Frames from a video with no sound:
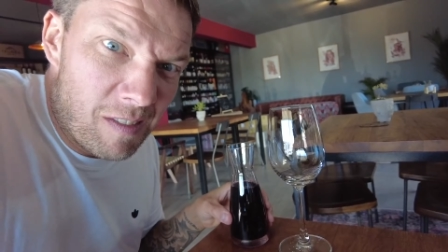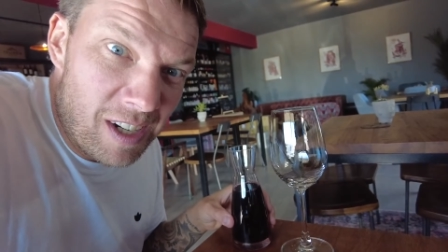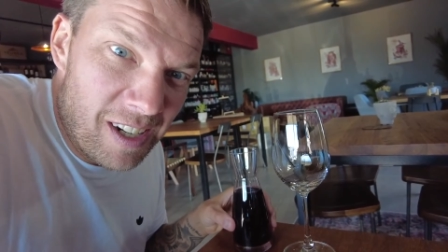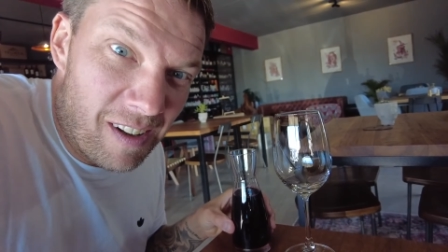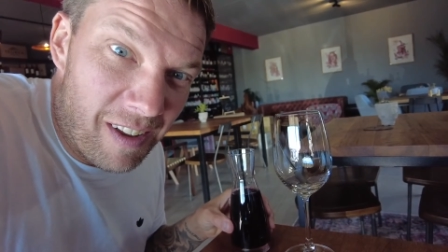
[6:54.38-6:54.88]

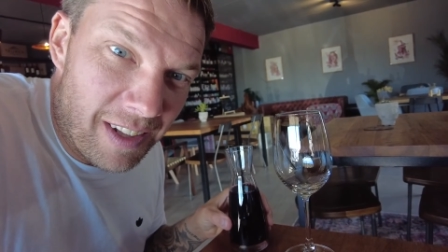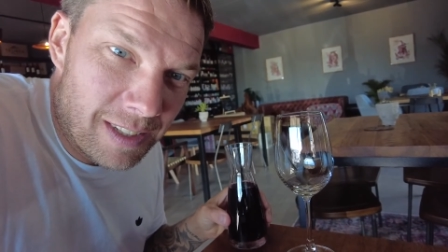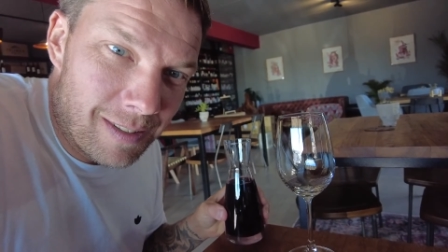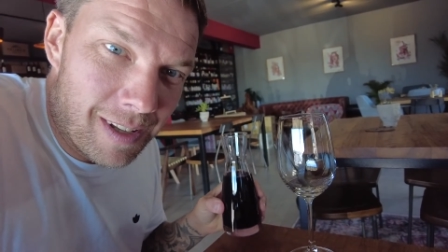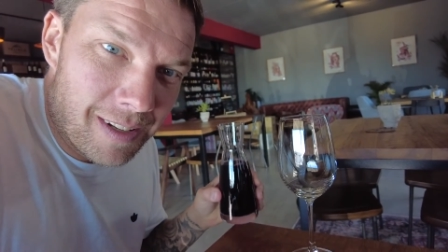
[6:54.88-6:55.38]
really like
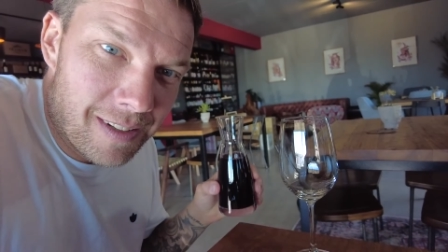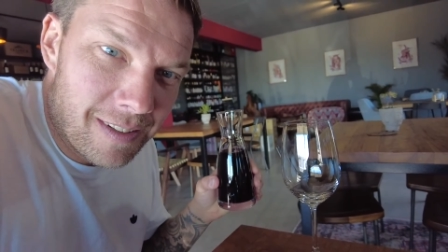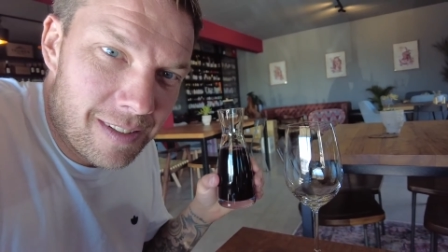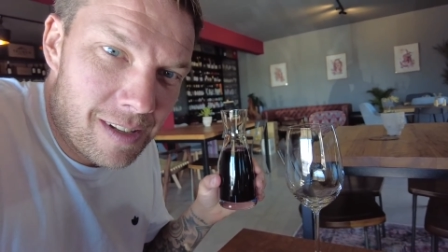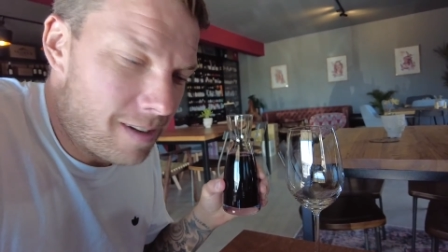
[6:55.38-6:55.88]
this one,
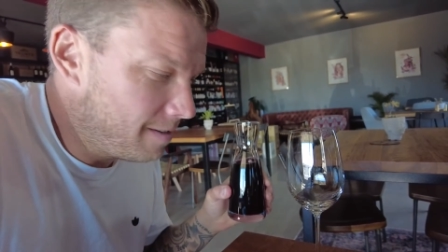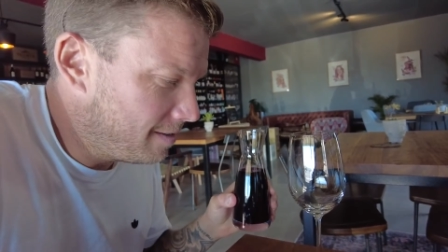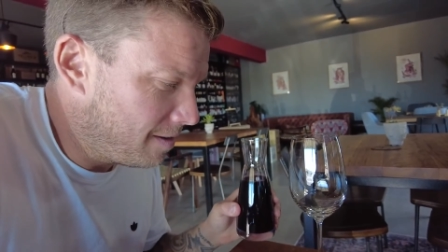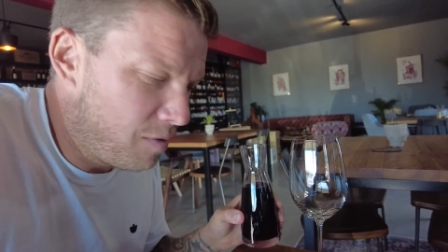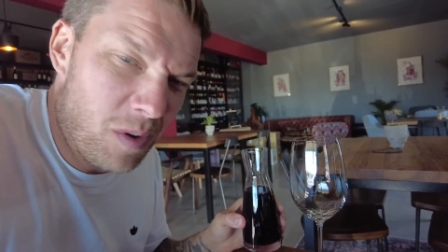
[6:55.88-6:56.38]
so I
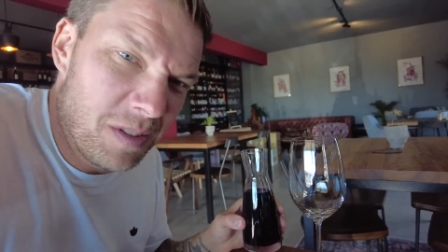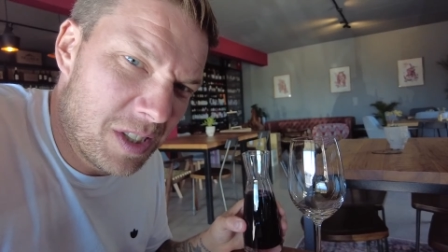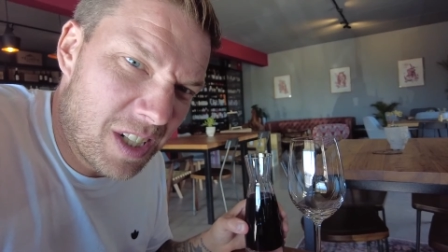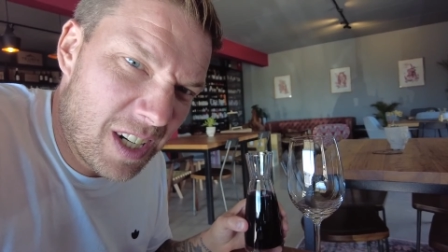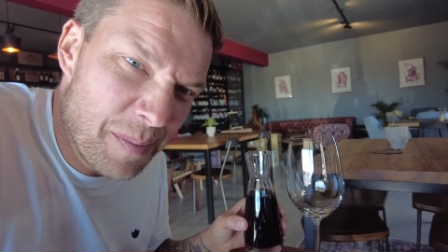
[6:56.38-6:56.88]
thought it was
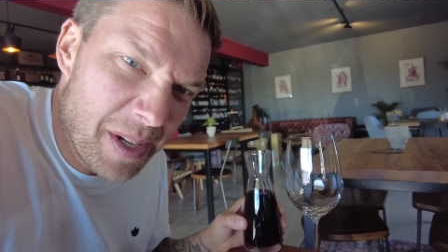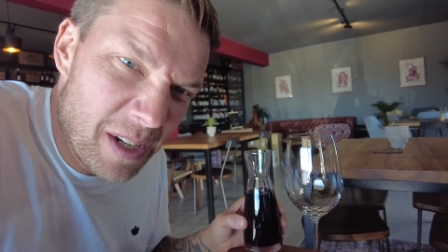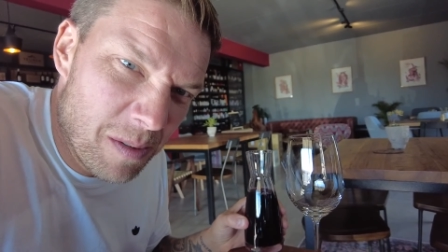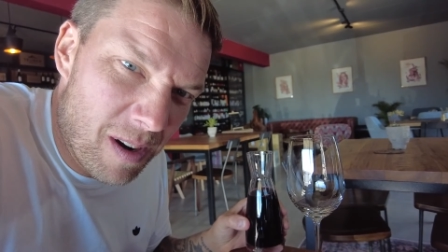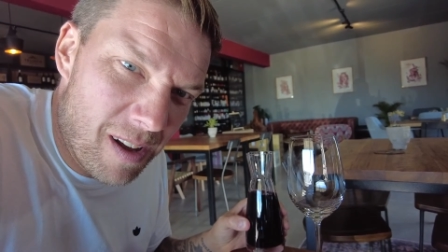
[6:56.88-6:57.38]
just going to give me a
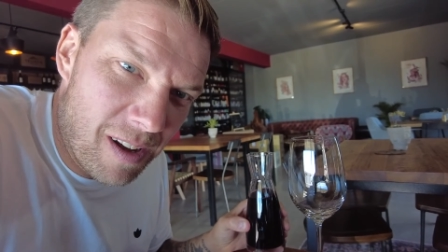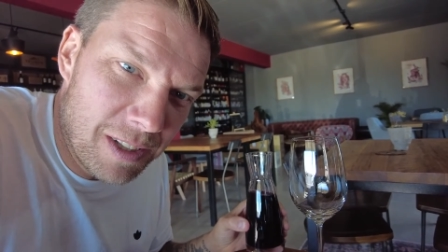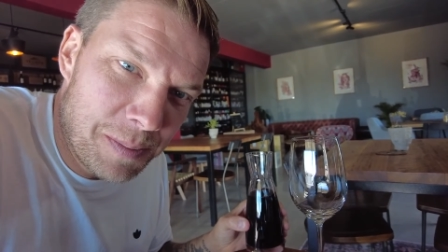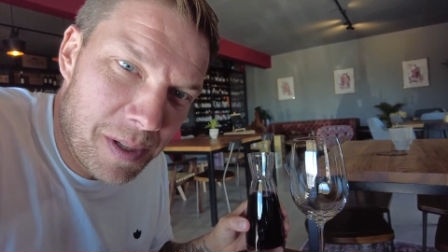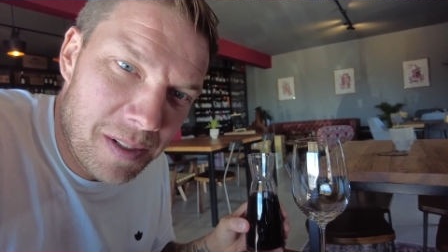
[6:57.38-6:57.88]
little
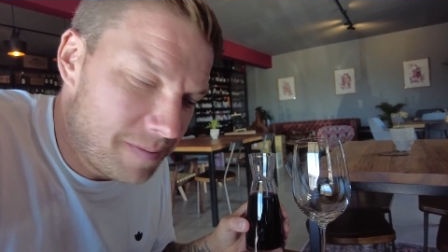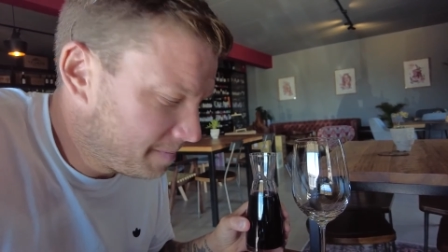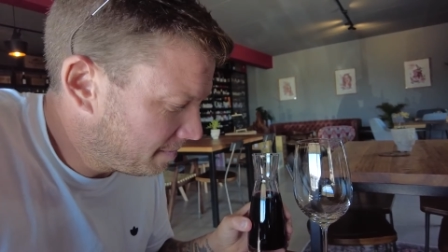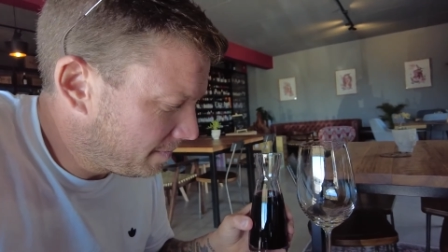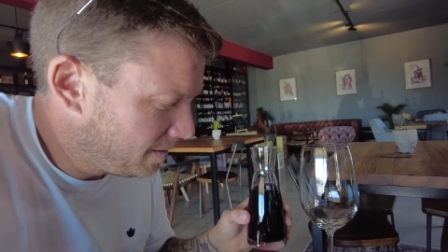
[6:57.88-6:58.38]
glass, but
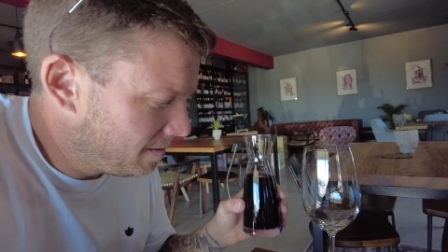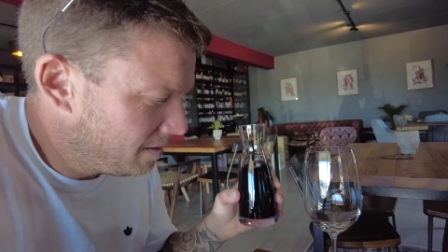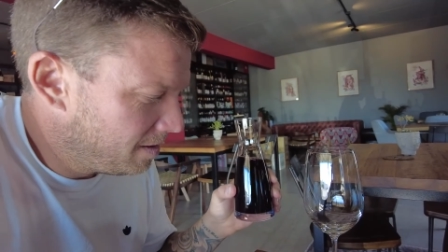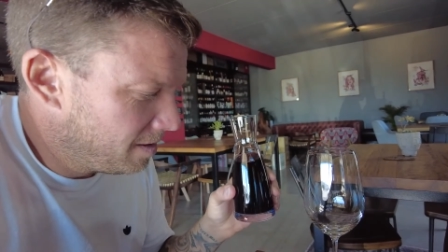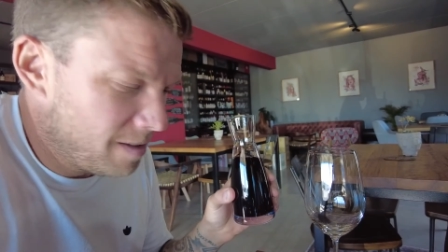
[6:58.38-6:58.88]

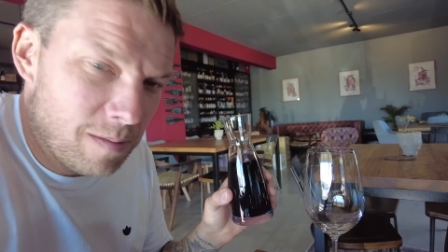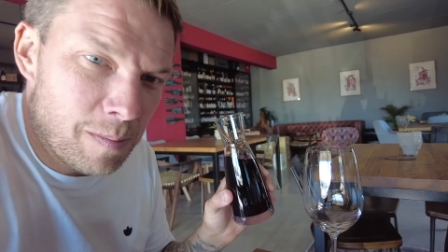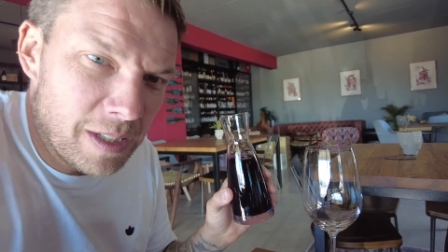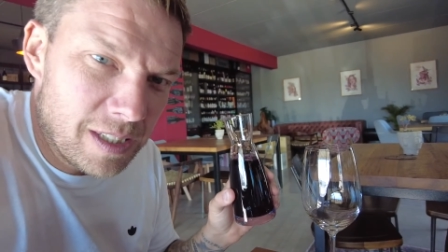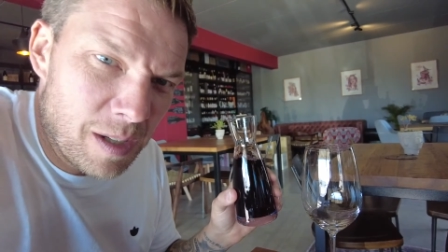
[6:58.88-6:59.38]

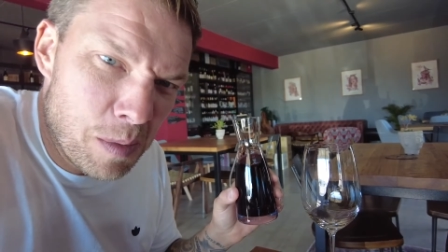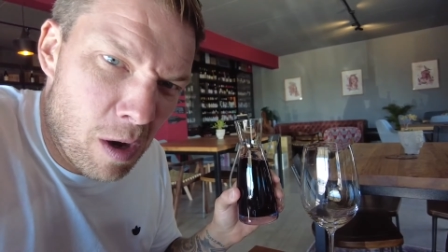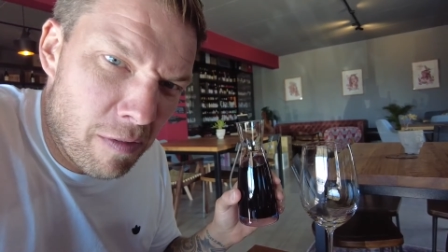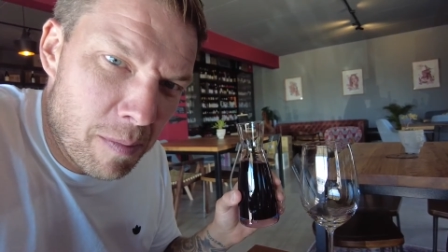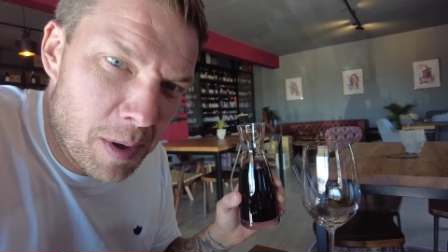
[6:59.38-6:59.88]
actually give me
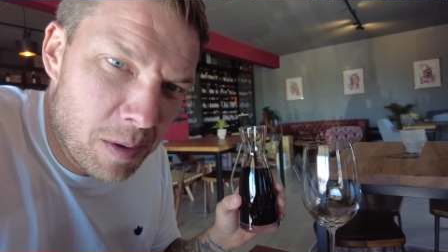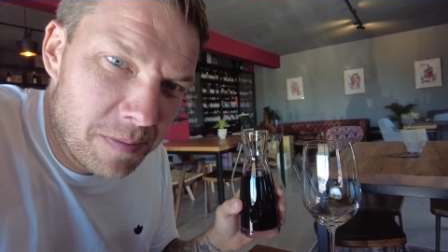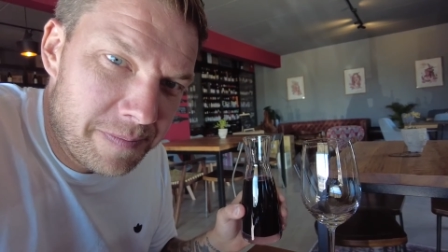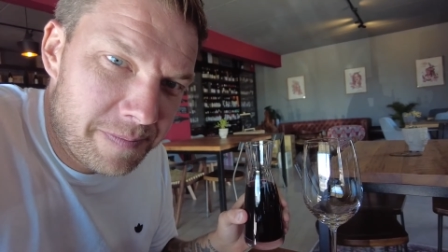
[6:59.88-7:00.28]
half a bottle.